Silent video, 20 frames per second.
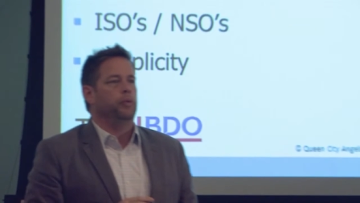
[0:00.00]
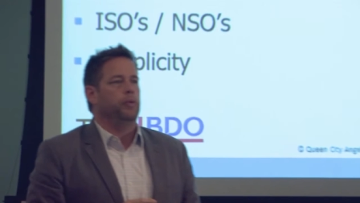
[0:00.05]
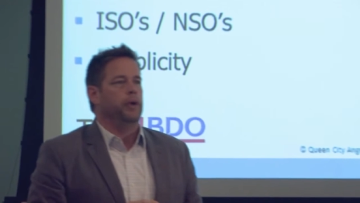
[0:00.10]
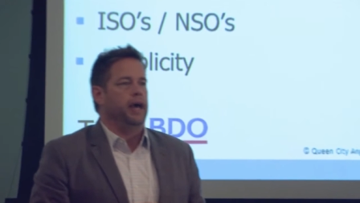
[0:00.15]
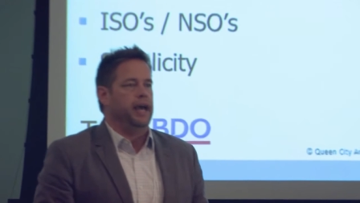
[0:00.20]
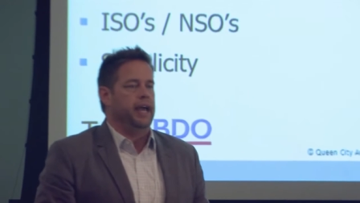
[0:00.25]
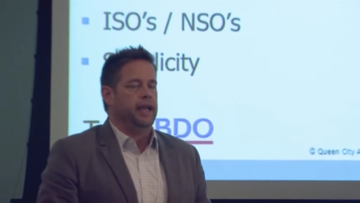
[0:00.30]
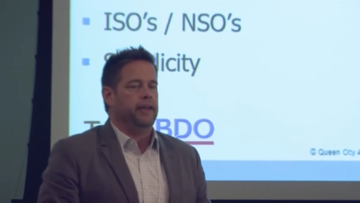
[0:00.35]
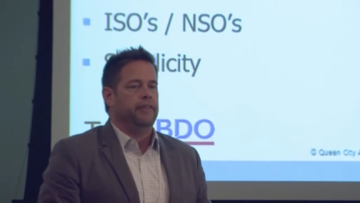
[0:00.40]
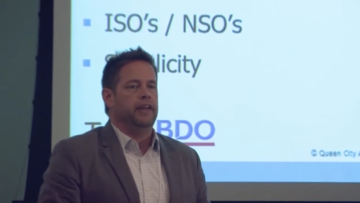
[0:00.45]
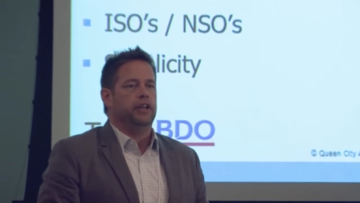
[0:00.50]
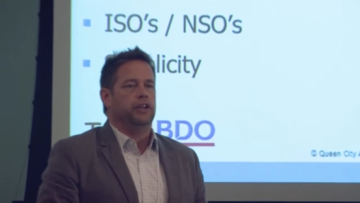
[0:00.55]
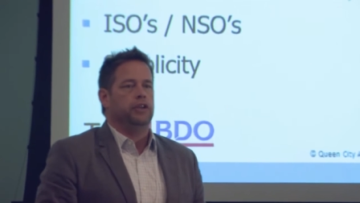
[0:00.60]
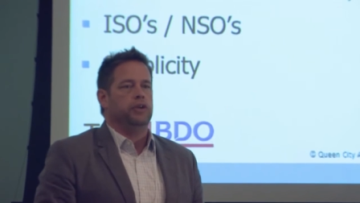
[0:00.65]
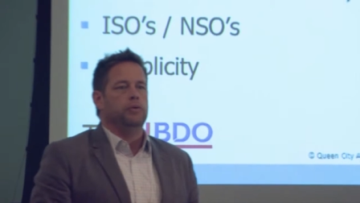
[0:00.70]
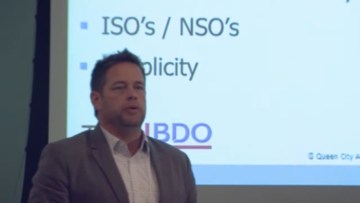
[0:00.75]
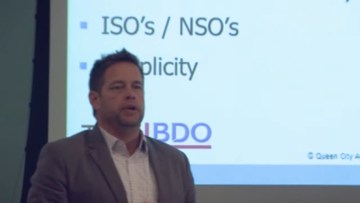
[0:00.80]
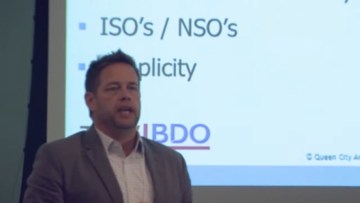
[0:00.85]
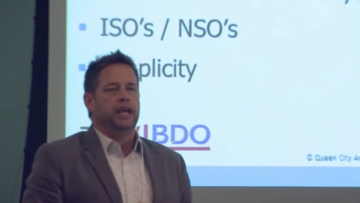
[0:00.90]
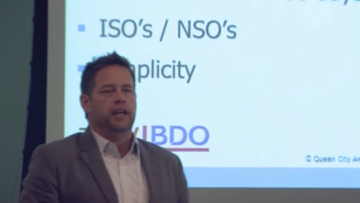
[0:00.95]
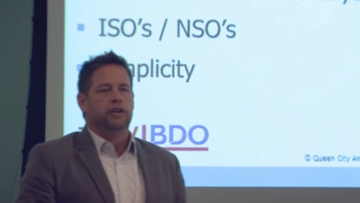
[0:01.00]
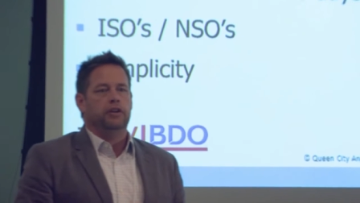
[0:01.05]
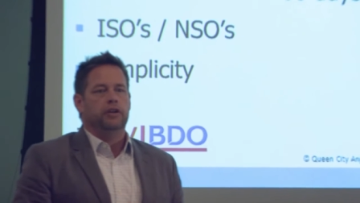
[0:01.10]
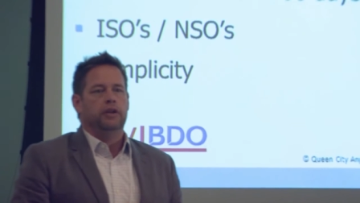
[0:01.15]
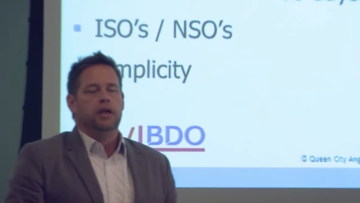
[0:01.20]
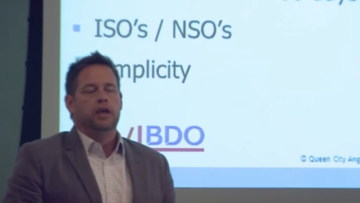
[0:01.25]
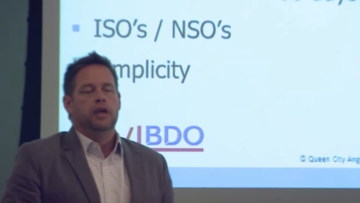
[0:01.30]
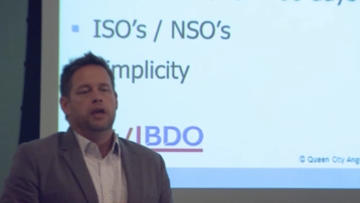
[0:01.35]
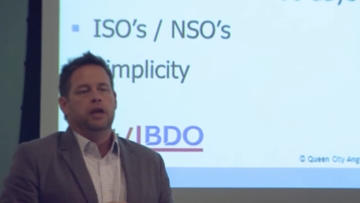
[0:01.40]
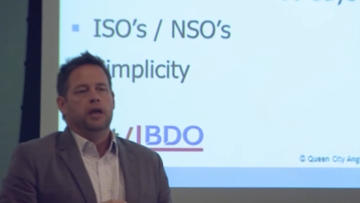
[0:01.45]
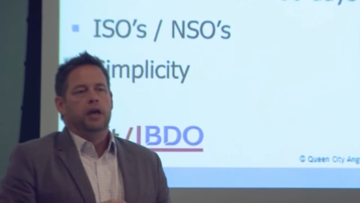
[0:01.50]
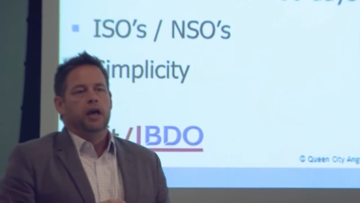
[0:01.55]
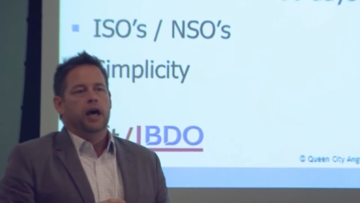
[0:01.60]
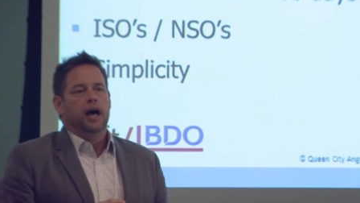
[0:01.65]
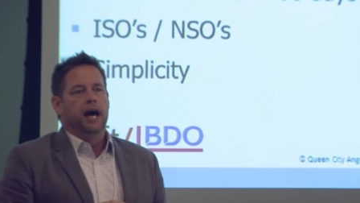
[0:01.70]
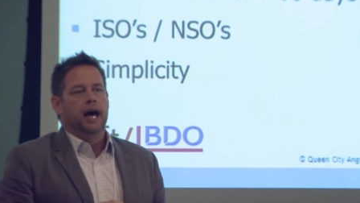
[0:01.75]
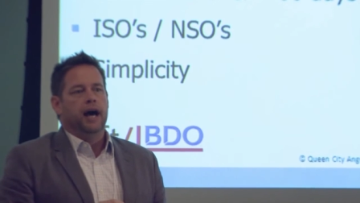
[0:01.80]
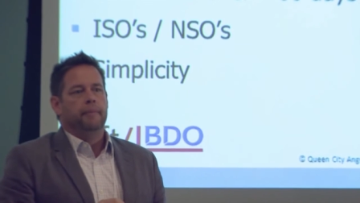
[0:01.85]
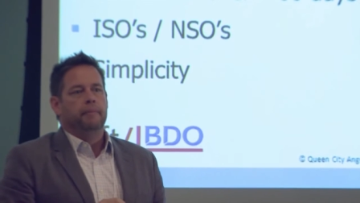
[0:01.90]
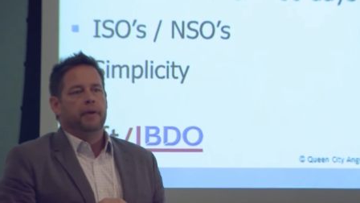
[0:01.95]
way that you can
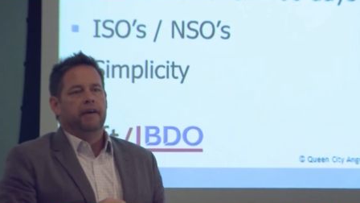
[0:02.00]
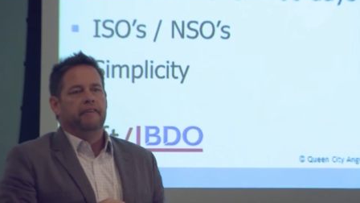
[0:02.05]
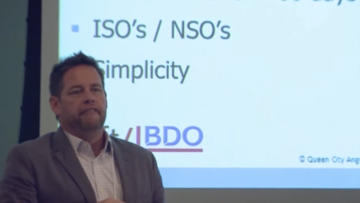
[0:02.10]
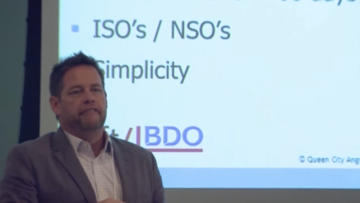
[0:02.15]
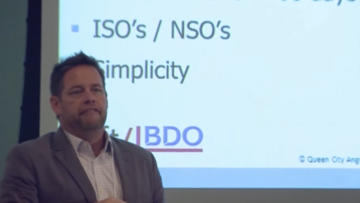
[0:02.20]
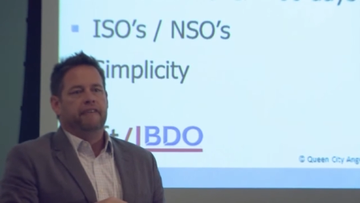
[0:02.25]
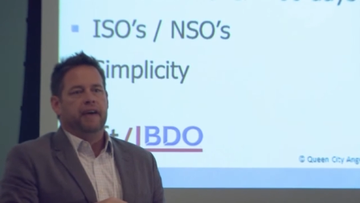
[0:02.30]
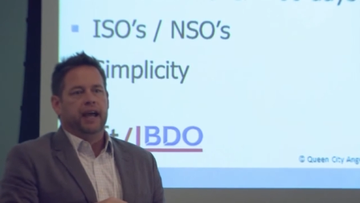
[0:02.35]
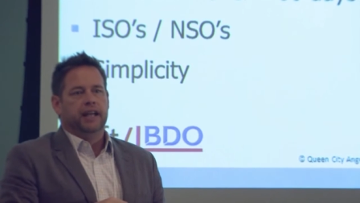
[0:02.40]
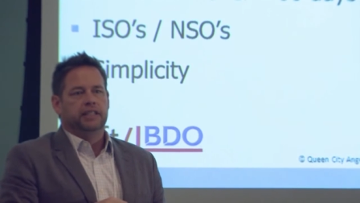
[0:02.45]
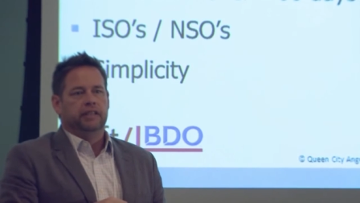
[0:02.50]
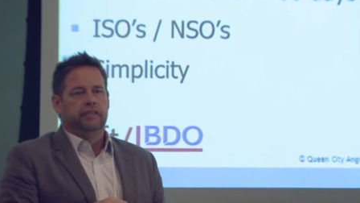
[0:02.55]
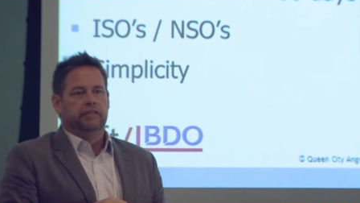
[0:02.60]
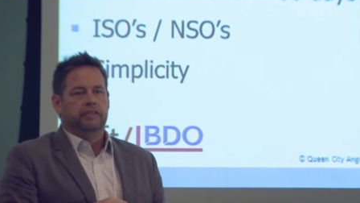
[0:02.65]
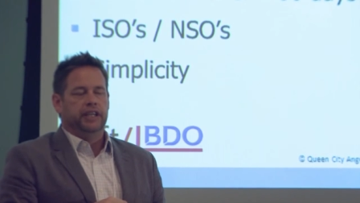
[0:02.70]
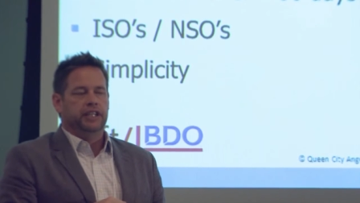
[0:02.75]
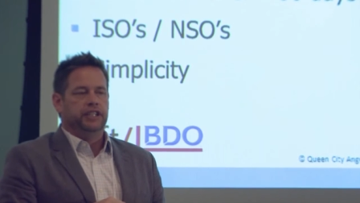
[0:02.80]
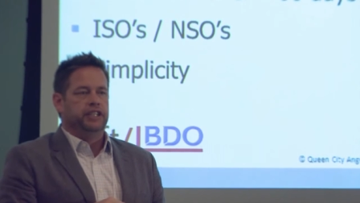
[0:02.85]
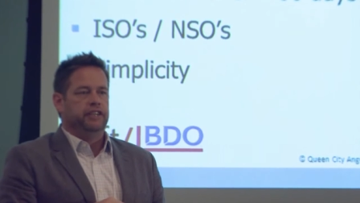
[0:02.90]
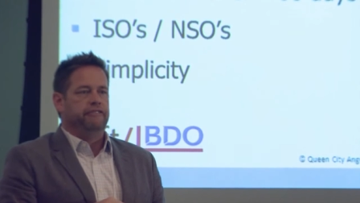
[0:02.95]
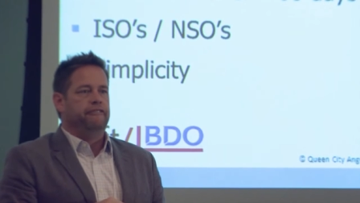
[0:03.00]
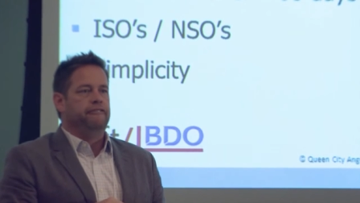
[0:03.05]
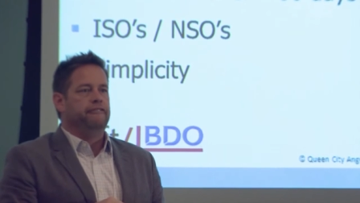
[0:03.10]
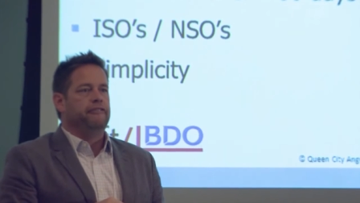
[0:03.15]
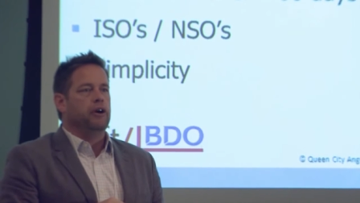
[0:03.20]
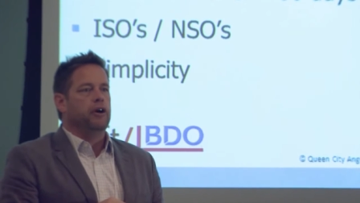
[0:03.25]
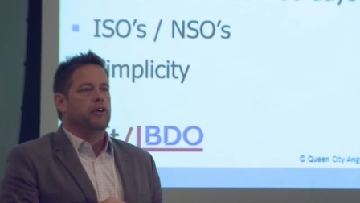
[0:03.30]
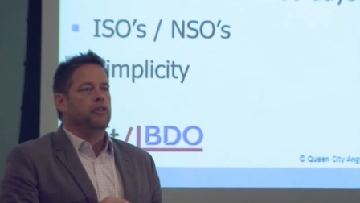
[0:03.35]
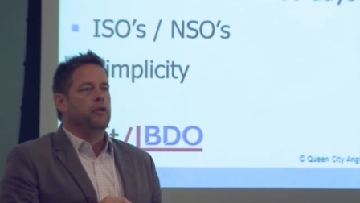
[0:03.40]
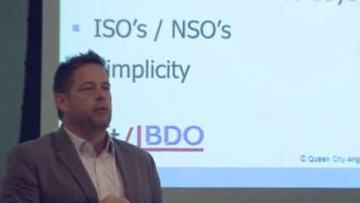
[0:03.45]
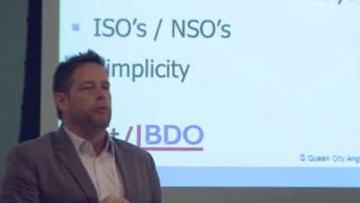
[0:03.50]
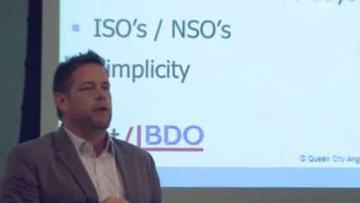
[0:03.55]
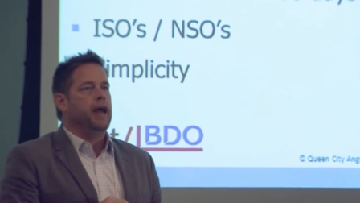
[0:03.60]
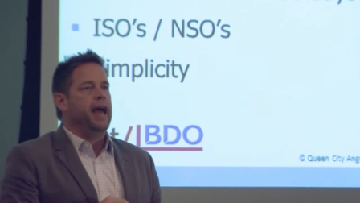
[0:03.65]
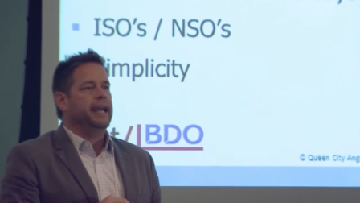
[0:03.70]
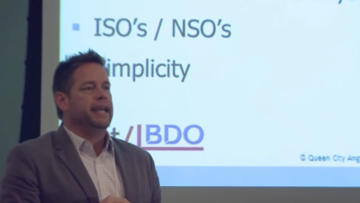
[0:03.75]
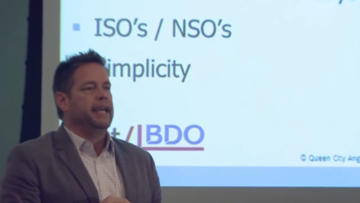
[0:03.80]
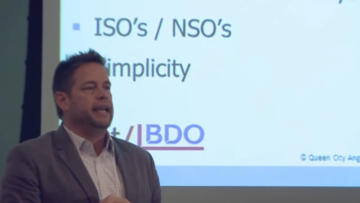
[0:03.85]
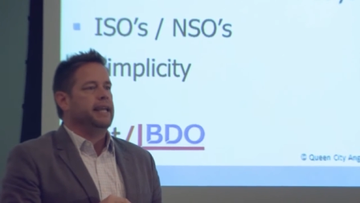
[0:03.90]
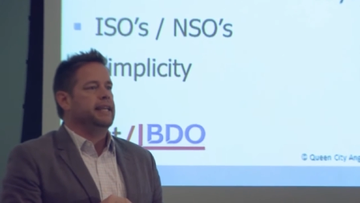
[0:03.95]
um, effectively defer the
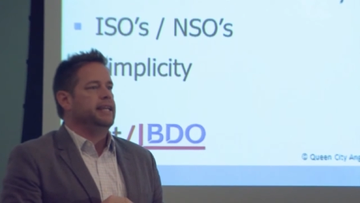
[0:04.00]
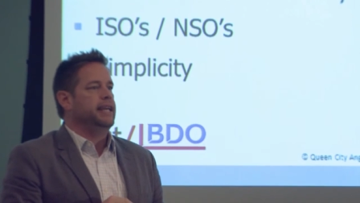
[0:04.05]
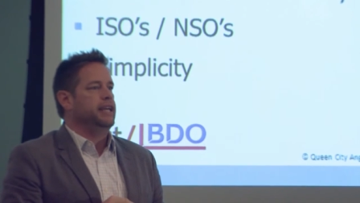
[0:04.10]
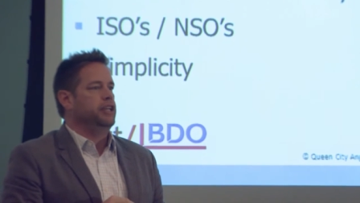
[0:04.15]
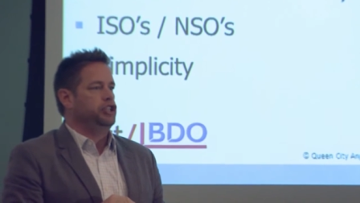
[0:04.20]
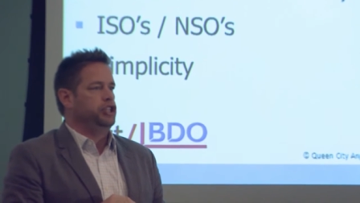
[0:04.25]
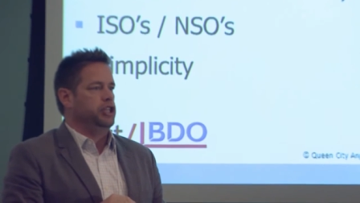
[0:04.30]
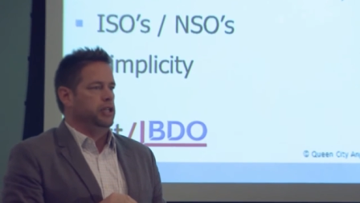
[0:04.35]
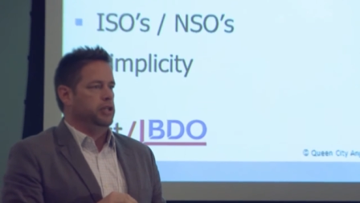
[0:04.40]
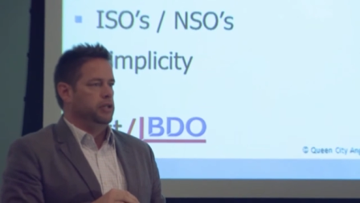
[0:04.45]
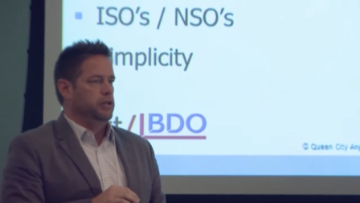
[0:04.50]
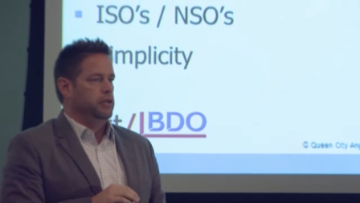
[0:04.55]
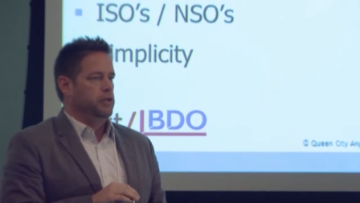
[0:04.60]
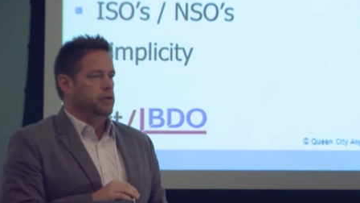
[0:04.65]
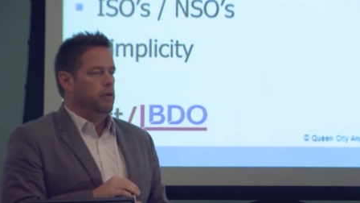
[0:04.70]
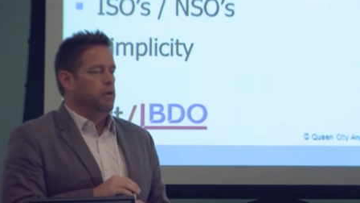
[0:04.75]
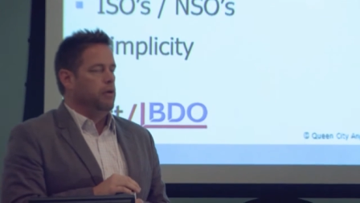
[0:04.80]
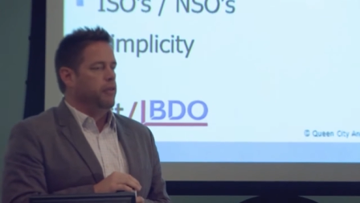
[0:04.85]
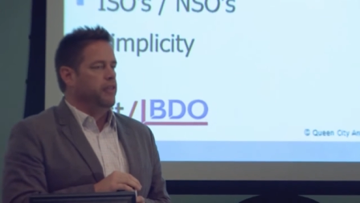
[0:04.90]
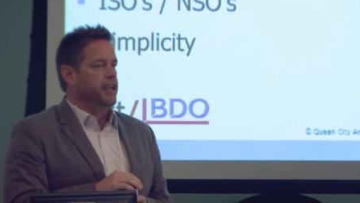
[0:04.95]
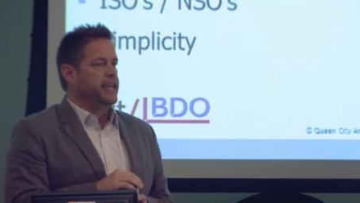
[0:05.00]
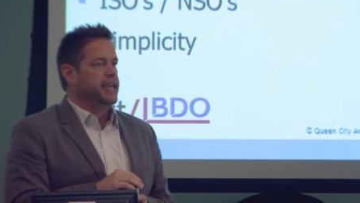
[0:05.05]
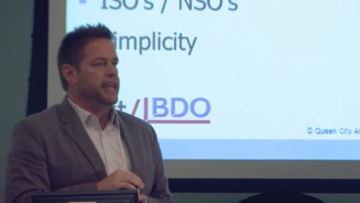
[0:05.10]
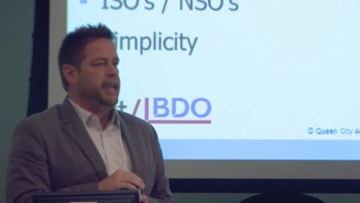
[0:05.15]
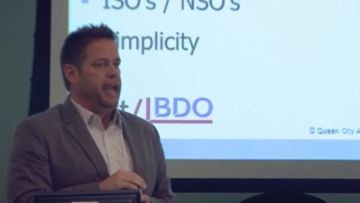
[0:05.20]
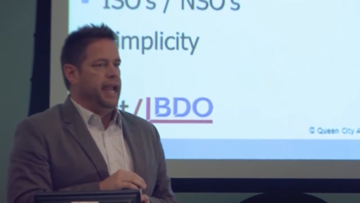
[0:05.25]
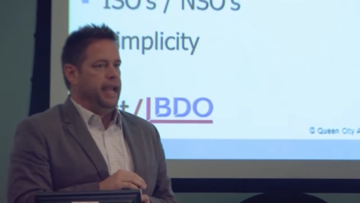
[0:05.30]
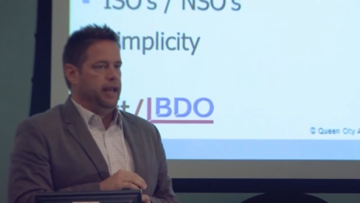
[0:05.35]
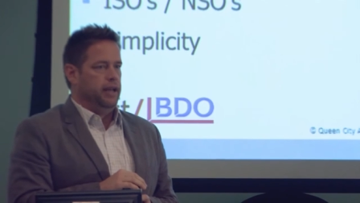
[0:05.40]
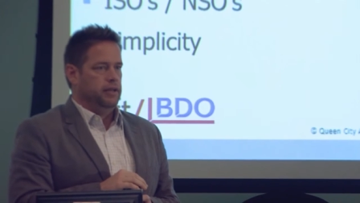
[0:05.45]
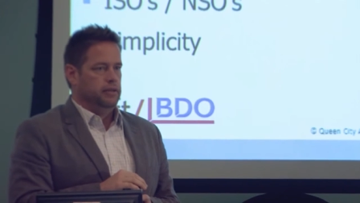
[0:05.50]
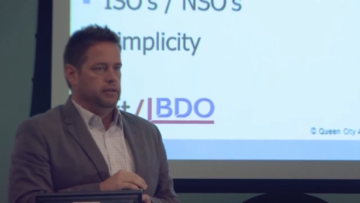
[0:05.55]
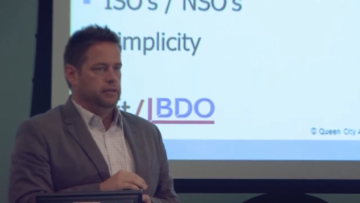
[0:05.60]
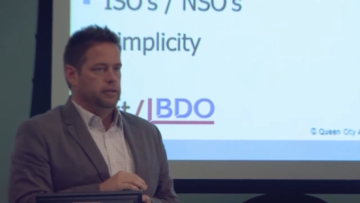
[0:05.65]
recognition on the gain